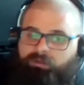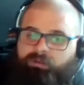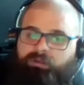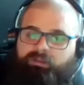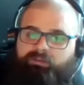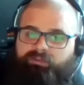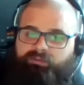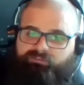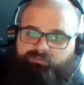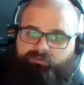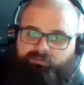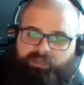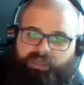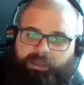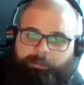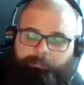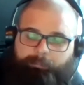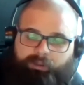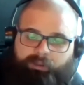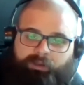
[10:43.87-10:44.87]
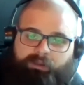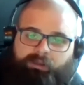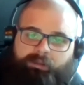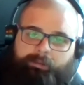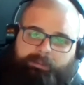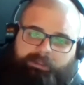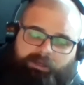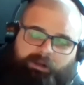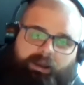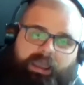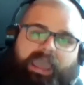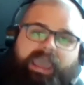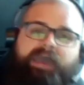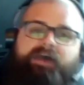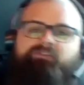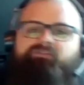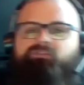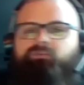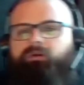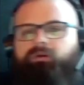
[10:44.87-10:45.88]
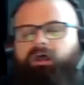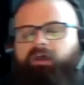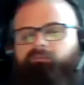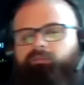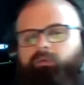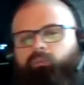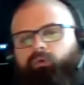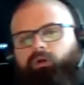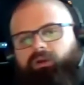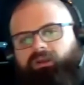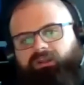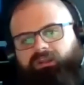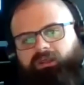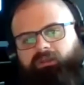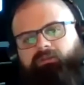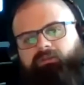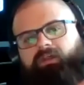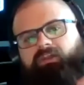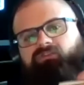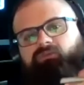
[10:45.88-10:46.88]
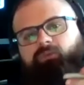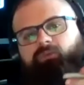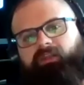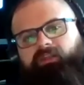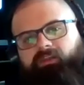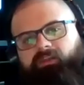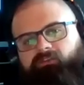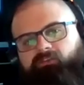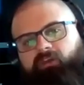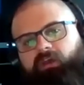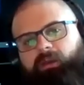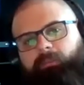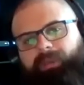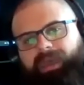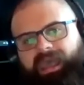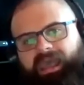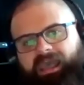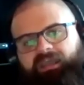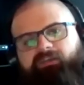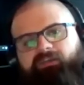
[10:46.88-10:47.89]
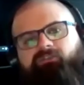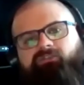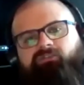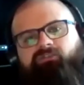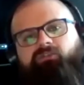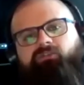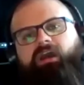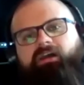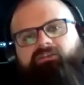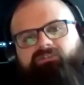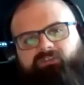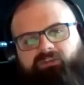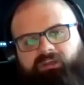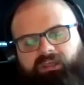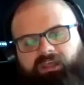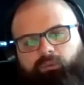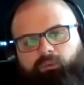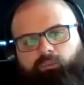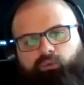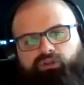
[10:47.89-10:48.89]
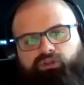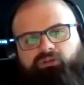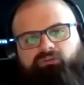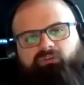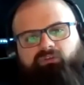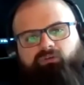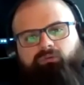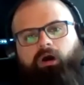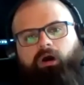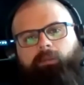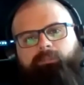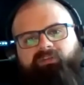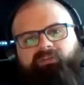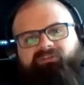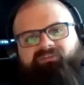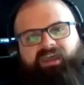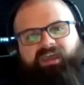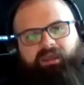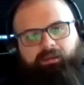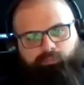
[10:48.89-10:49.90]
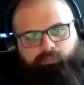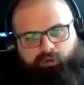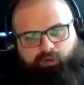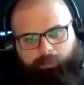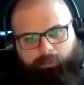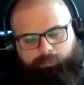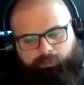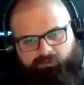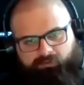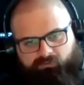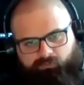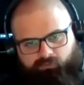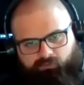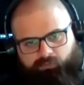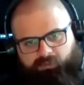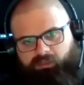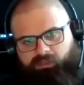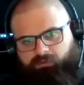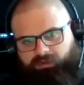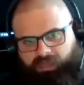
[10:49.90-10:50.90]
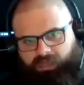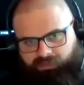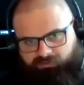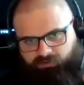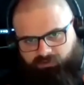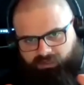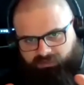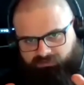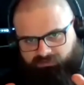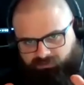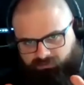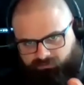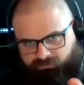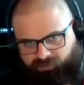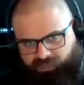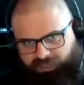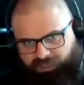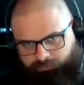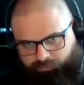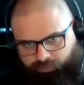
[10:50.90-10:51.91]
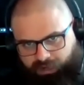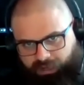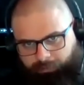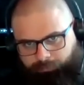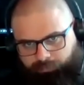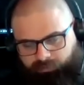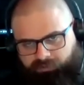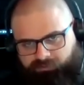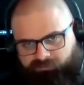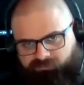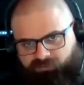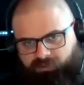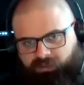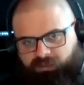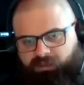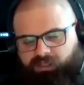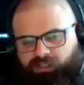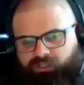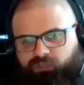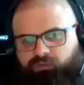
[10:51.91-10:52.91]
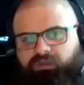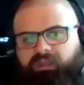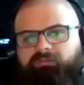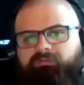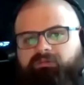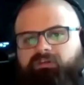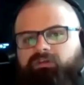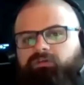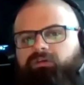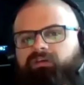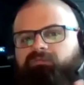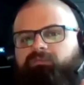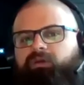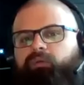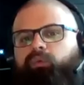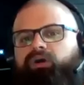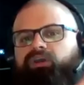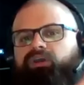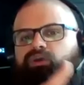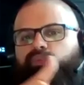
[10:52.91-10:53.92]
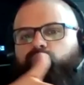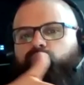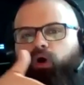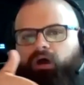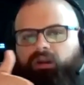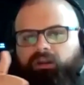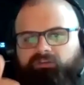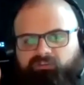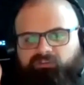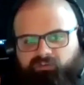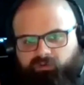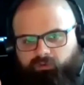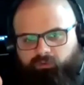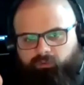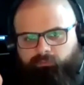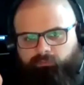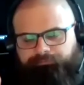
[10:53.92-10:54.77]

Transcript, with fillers: this or that, but you know, as you and I have been working together, that's why these packages you guys can get where you do up to 10 properties with me, you contract to do 10 properties. You give you give me what you want to do.